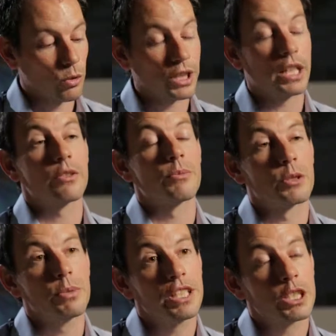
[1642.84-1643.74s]
work out from
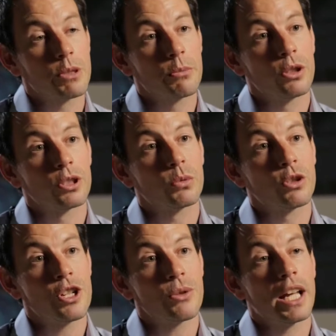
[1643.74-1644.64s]
the speed that's being pulled
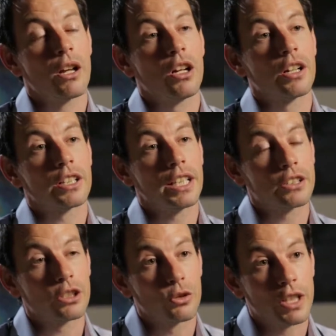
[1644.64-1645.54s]
towards you and how long it
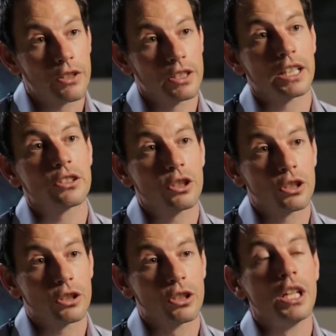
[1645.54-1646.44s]
takes to go around in that
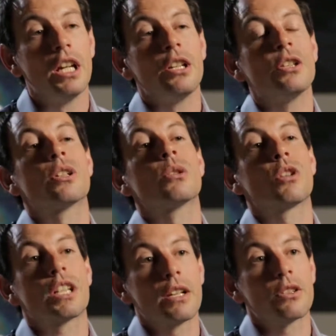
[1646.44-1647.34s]
circle, you can
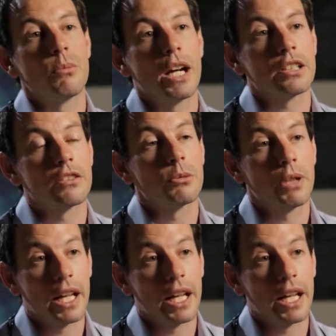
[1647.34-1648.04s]
work out the mass of the